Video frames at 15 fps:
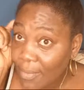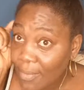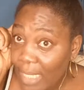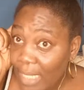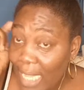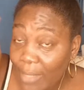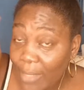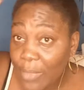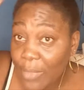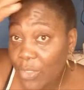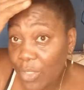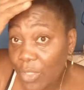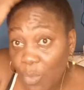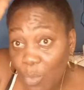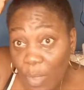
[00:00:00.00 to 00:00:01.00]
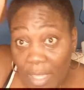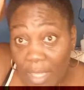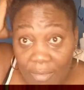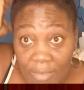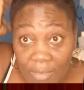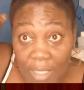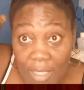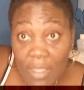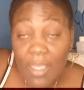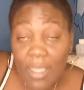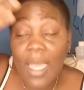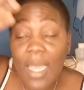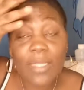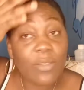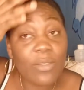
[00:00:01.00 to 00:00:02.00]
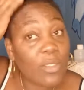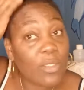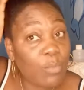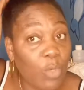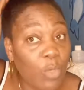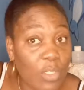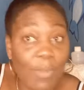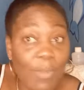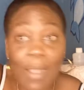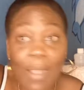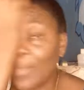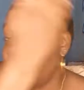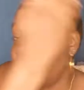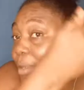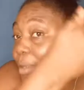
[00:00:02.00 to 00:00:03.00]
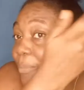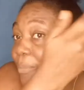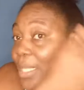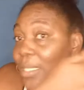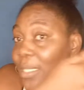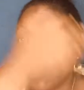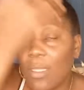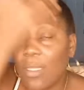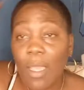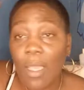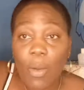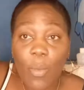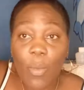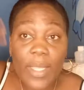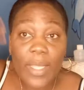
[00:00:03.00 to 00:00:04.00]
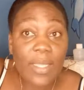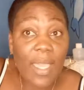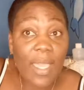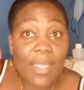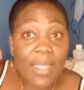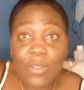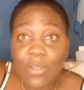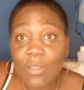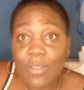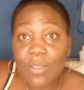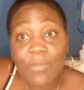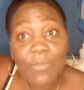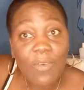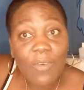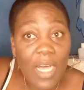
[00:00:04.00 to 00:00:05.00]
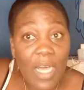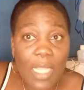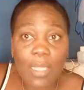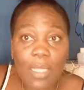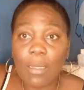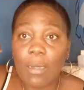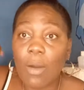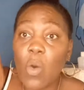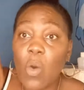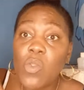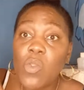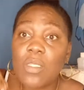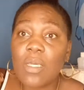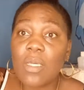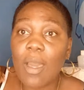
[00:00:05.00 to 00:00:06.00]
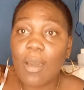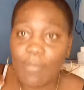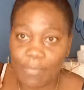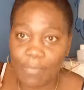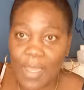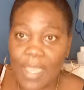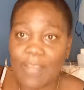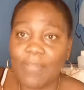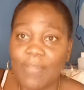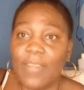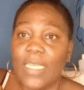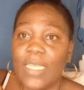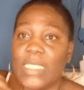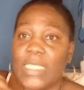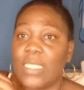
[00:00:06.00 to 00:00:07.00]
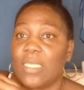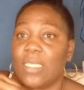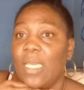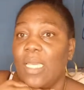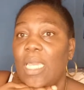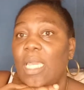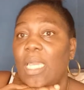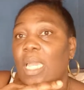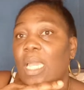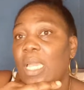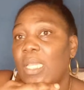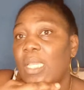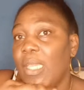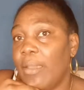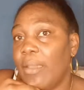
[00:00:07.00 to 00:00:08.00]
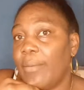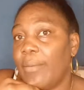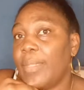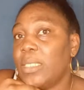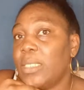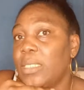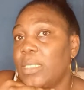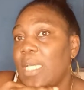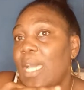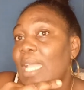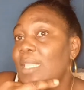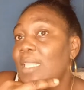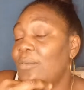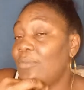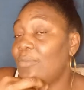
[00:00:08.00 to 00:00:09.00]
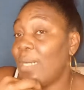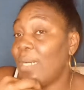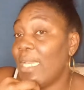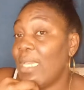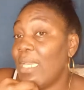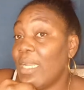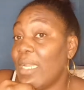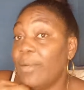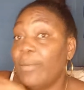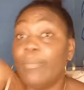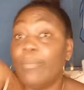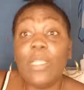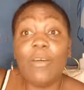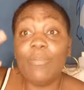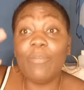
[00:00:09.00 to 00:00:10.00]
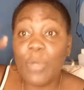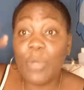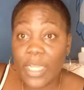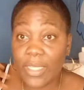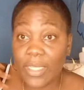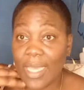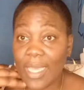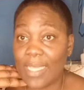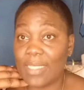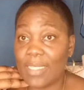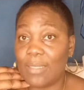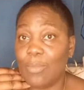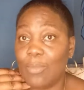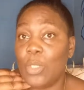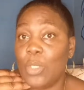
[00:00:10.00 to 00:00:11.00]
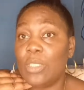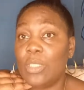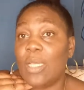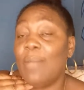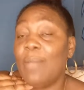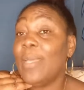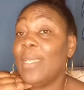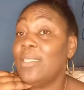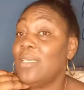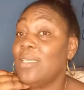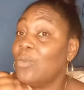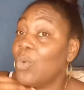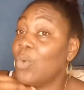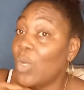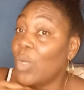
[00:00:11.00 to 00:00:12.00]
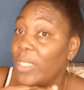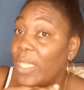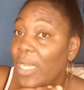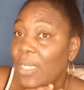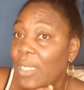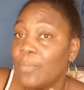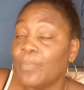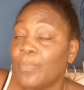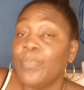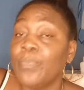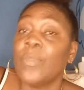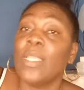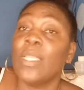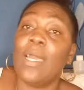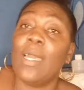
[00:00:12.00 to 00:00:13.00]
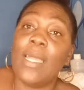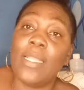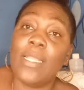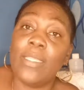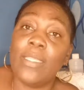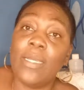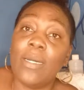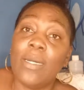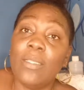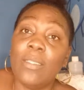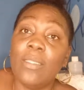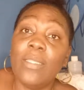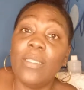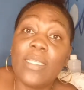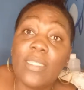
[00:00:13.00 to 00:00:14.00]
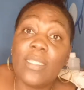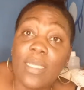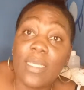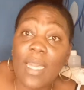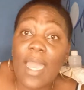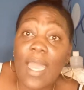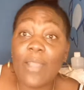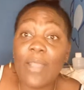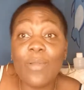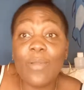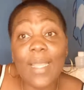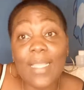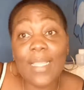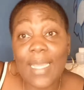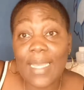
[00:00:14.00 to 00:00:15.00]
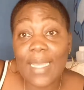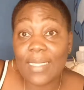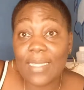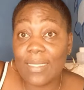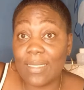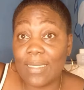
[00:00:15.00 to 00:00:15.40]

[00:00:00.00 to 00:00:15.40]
and me just weave it and just brush back my hair pan it where it can just fall out of my face. Yeah, but I love my hair. I love braid, guys, but I'm getting older. And uh, the next thing I realize,